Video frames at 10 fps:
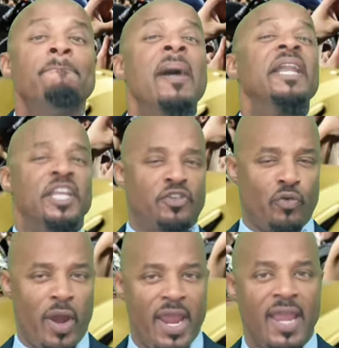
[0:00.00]
money
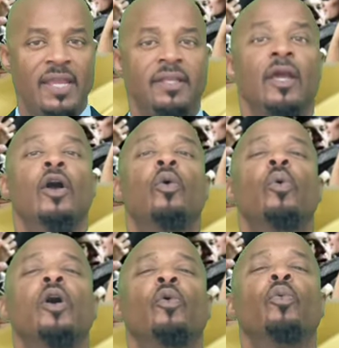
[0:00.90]
train
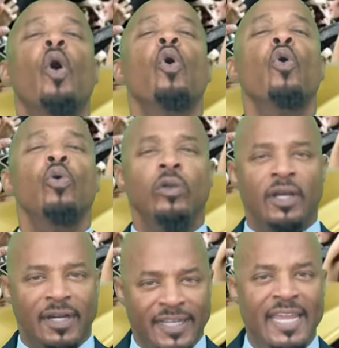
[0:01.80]
will
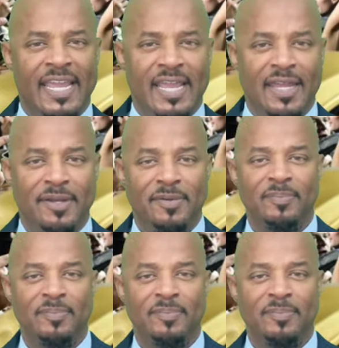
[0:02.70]
roll again.